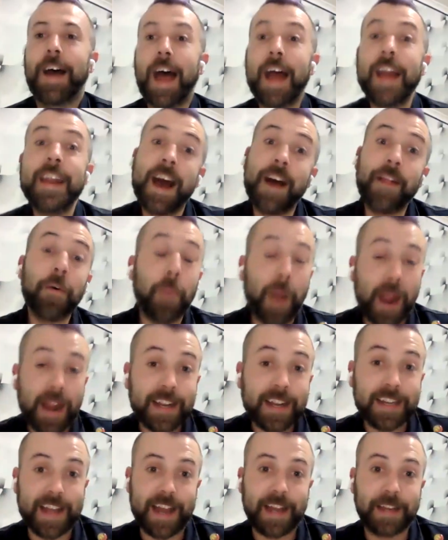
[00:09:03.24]
And now the
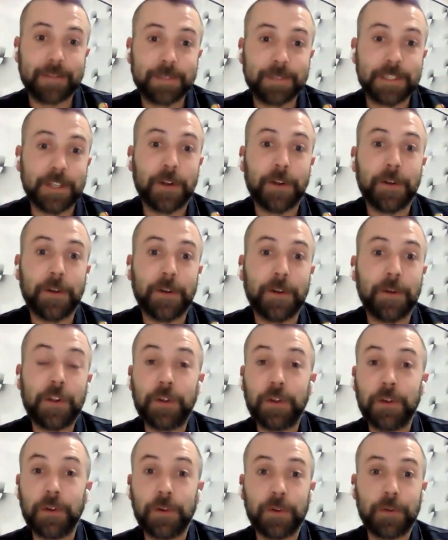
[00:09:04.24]
waiting game. So
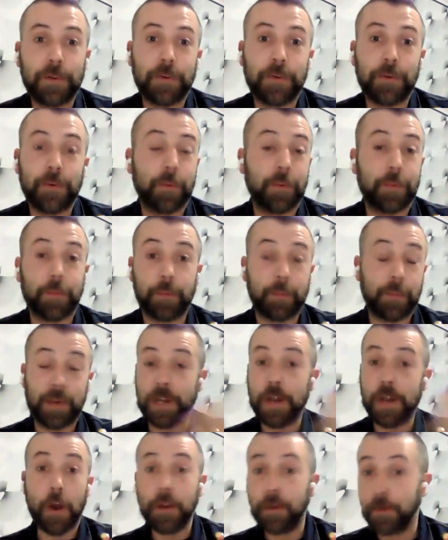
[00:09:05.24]
we
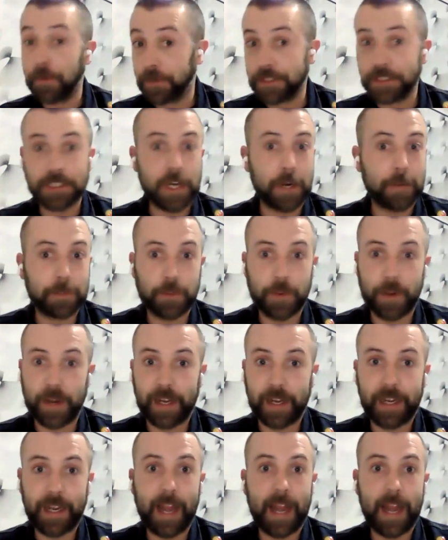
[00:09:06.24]
know you're in the top 20,